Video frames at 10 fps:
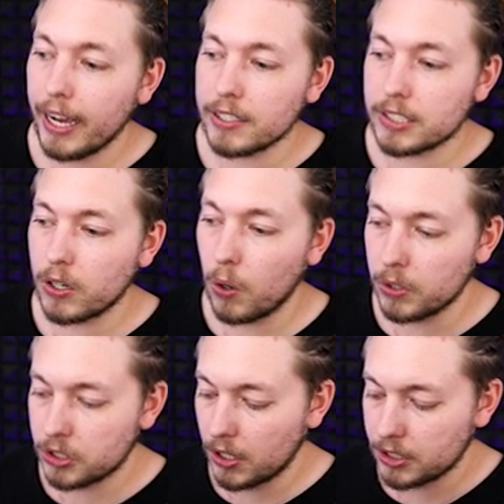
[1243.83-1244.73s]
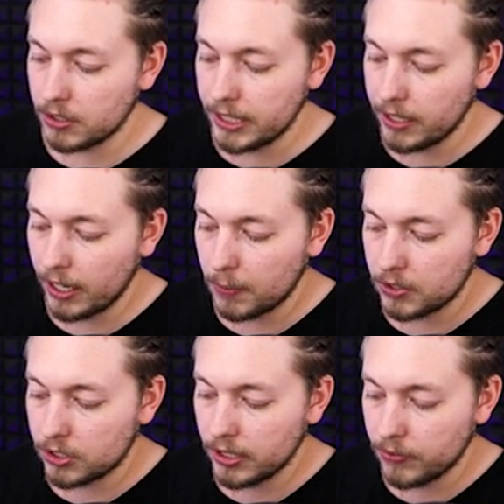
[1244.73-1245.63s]
And instead of horizontal here, I
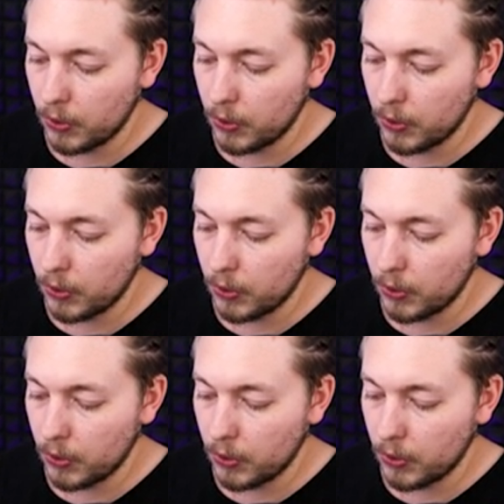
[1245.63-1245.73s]
want to say